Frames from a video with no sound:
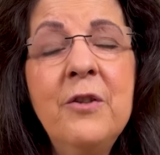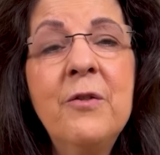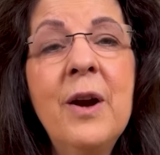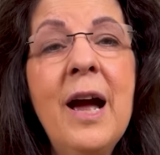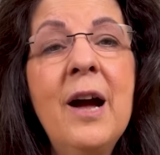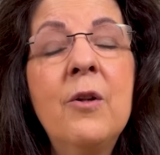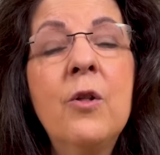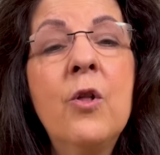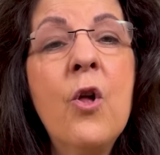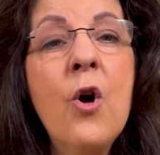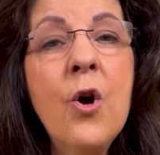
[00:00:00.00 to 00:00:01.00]
for how
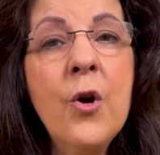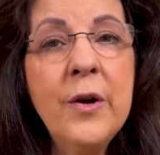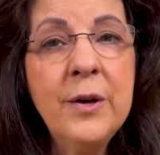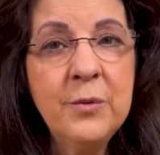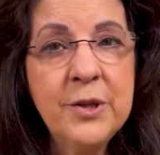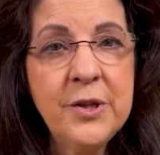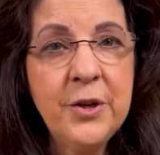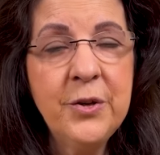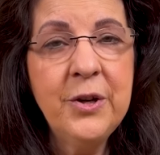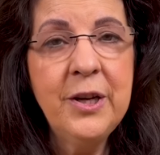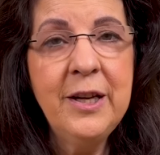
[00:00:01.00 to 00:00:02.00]
Lauren was
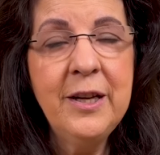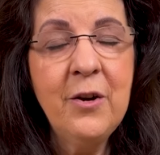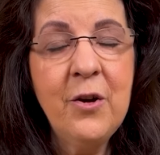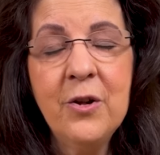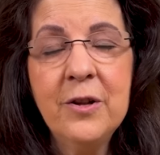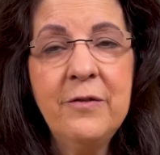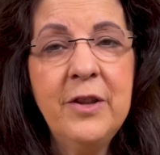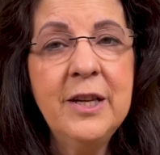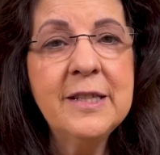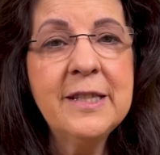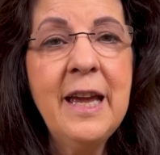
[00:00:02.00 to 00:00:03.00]
hurt in all of
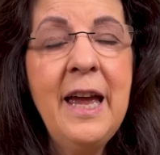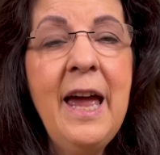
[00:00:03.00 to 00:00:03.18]
this.